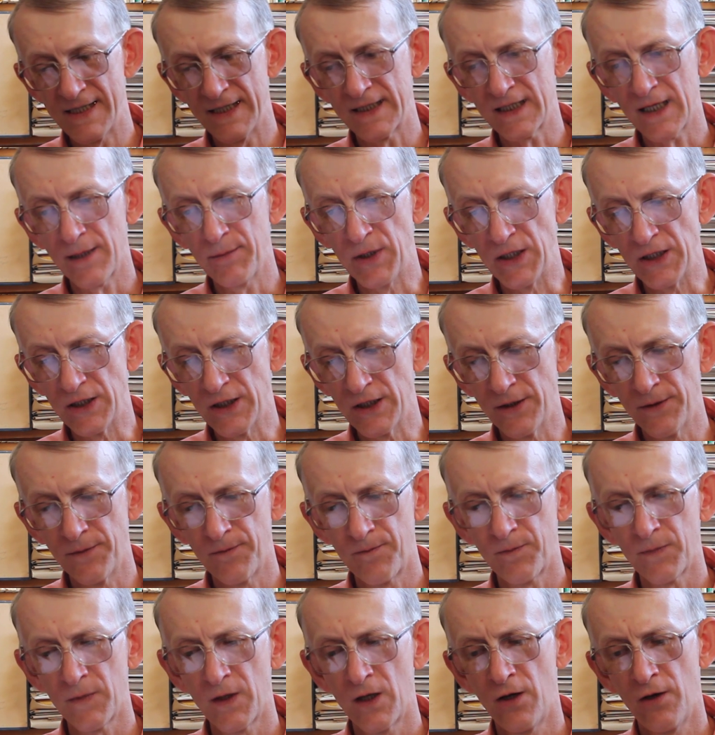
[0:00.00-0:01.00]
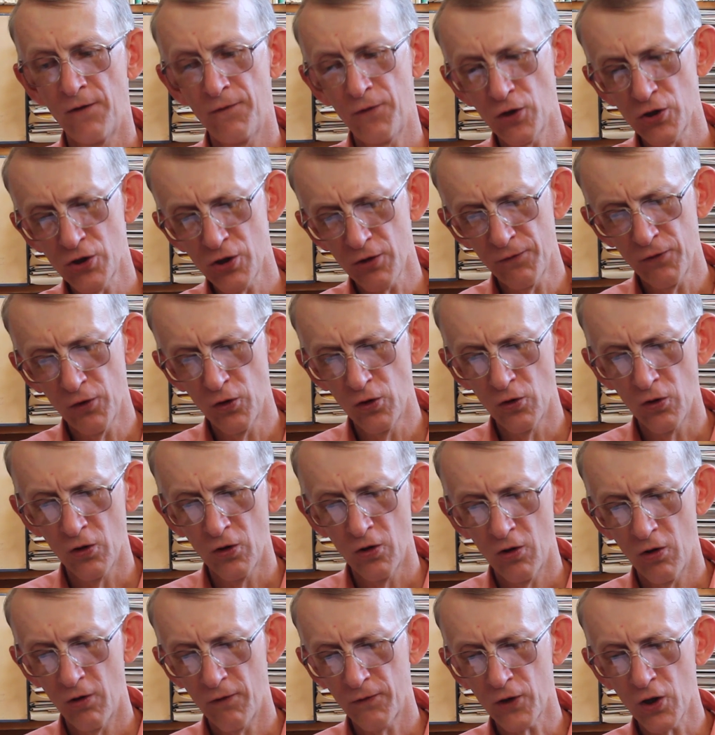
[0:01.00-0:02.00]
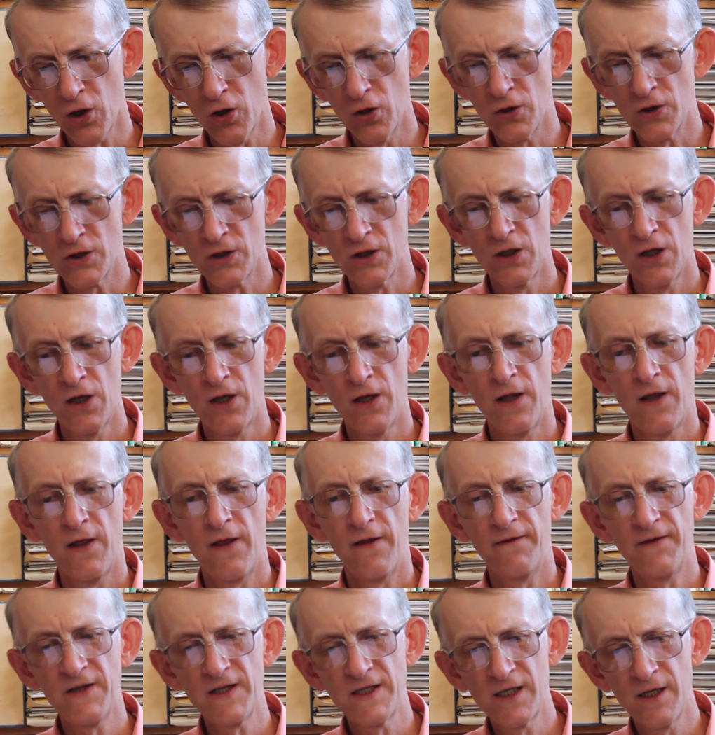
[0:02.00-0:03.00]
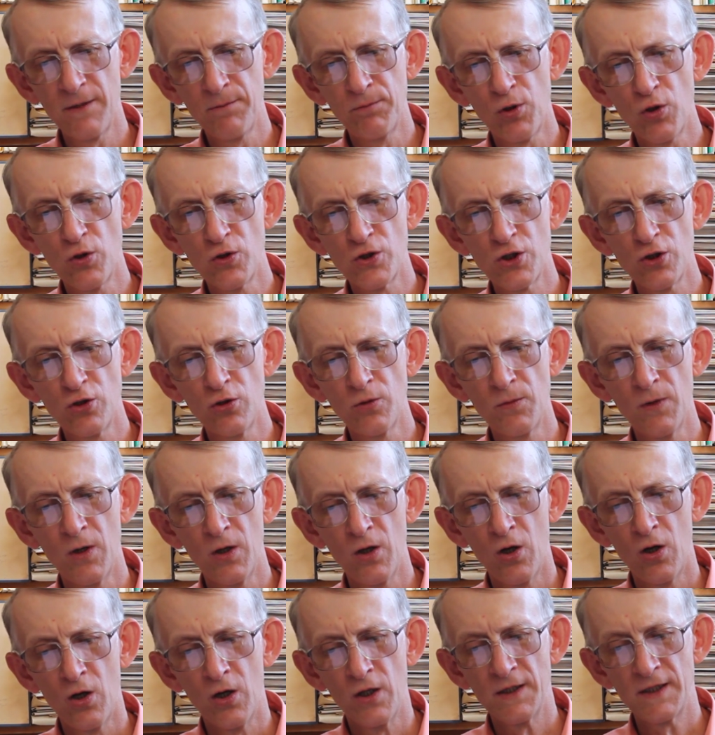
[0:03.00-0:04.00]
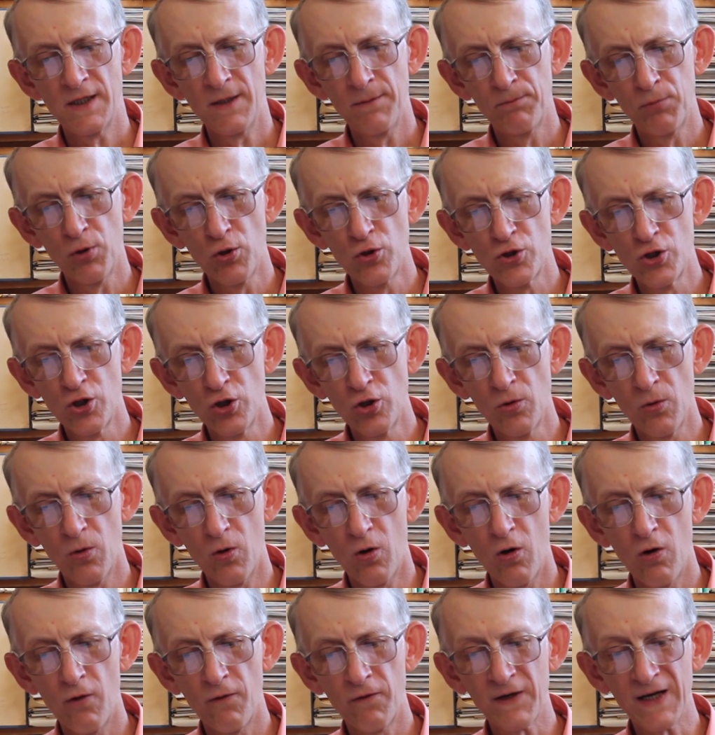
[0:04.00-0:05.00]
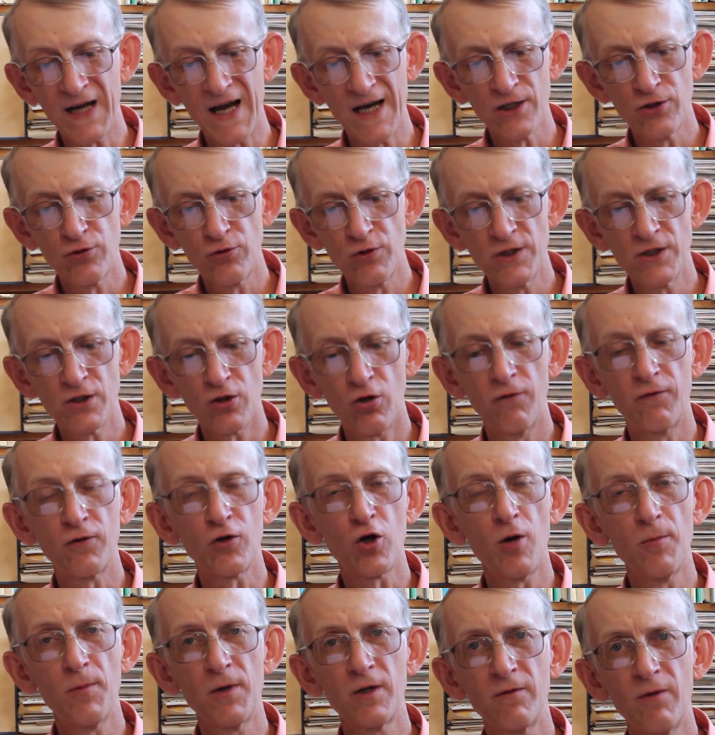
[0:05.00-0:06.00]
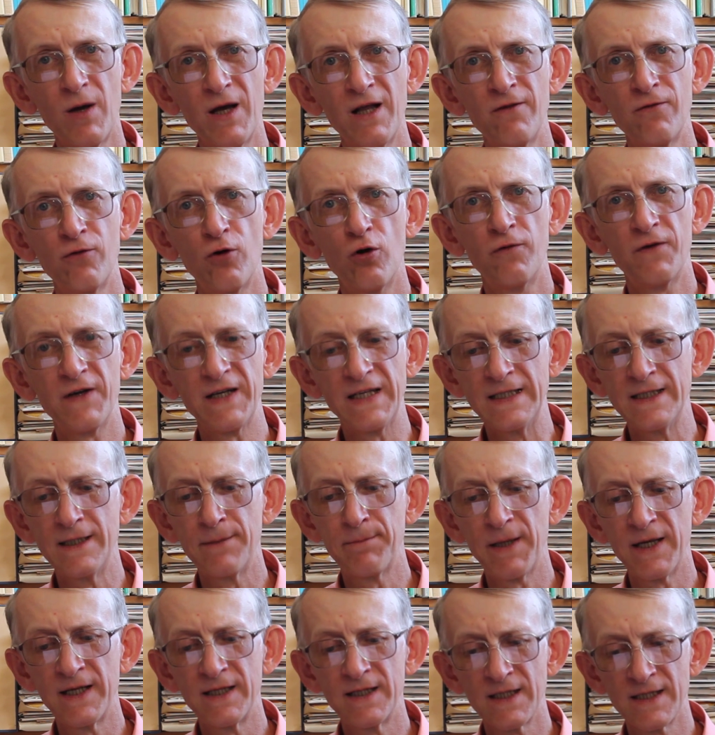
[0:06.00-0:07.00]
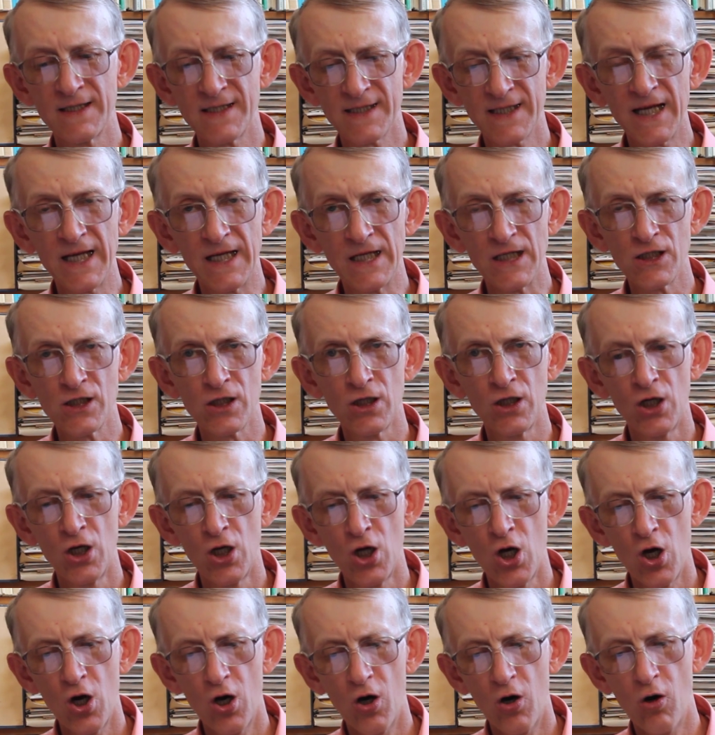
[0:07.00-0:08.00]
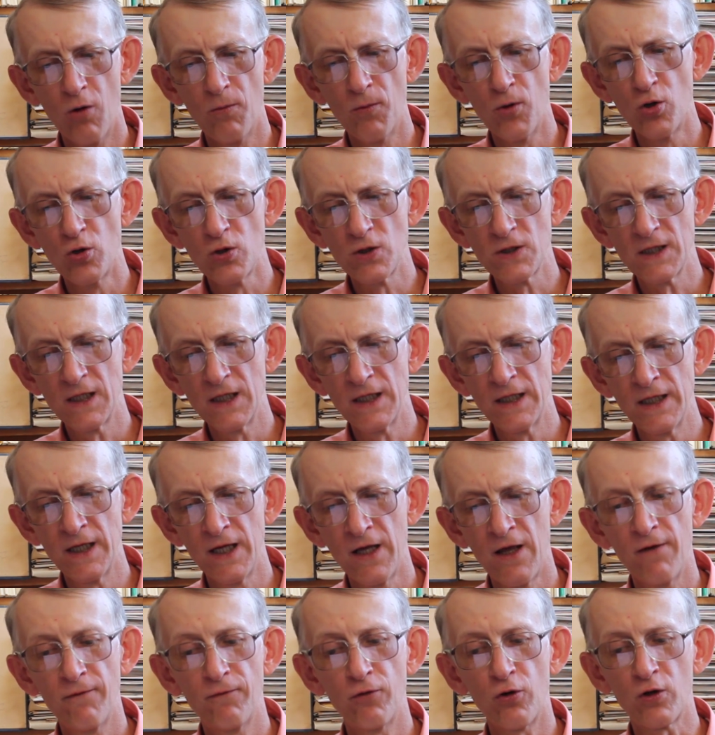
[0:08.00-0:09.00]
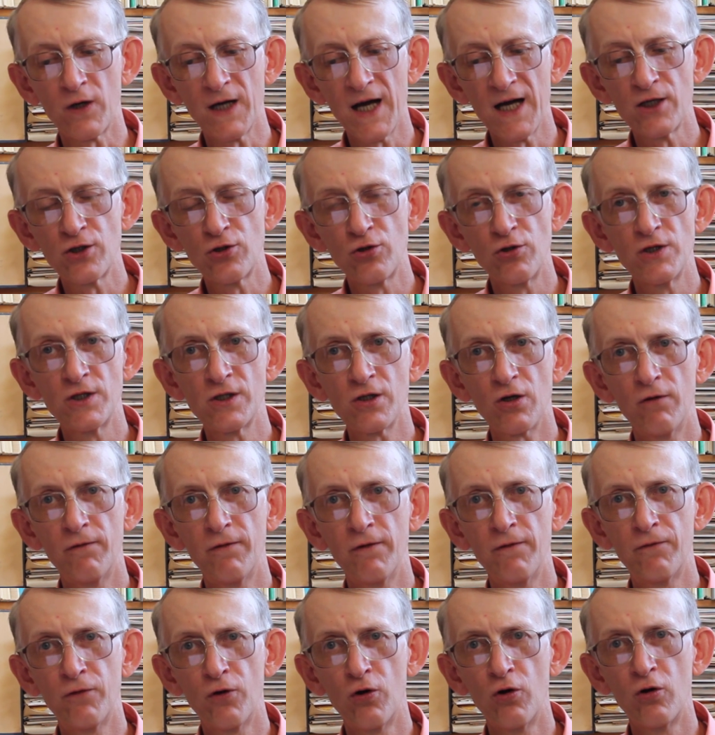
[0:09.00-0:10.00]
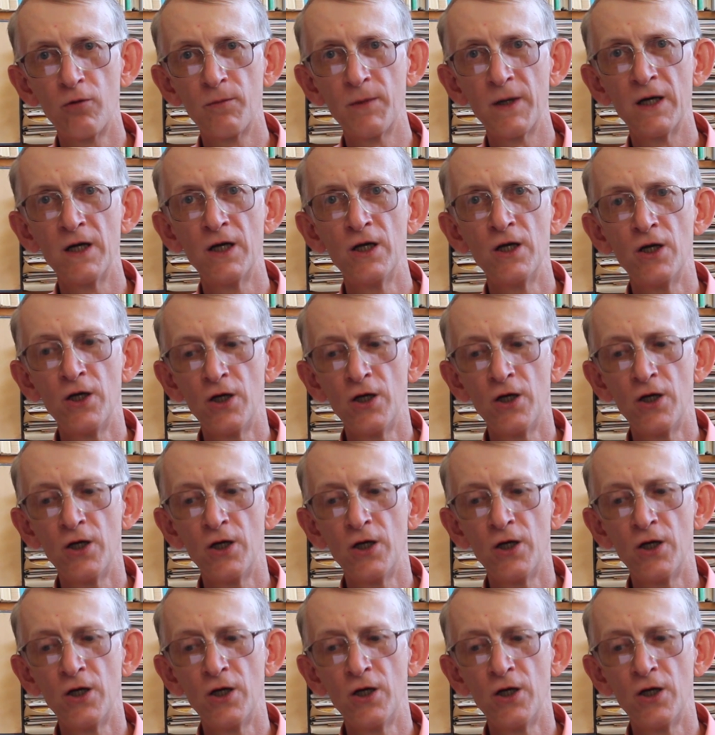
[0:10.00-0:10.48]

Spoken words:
committee. First of all, of course, this symposium of countries of Commonwealth of Independent States, or mostly for countries of a former